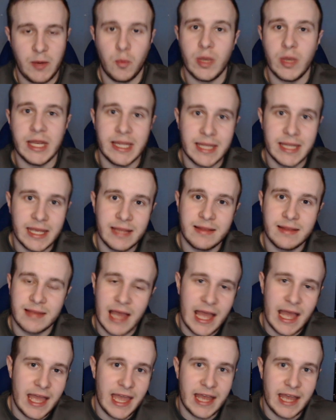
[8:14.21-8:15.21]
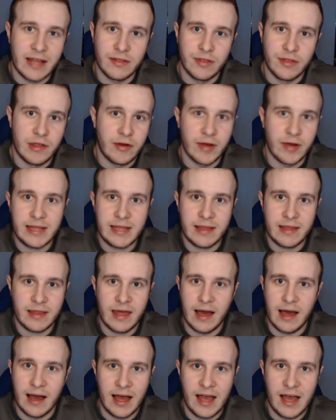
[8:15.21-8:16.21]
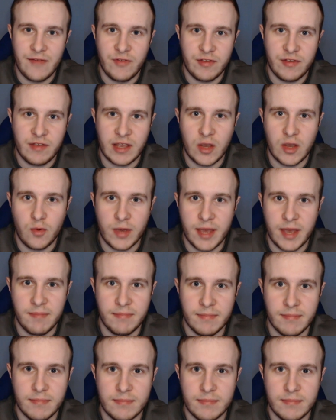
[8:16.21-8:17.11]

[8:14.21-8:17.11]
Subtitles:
We need to earn the right to that every single game.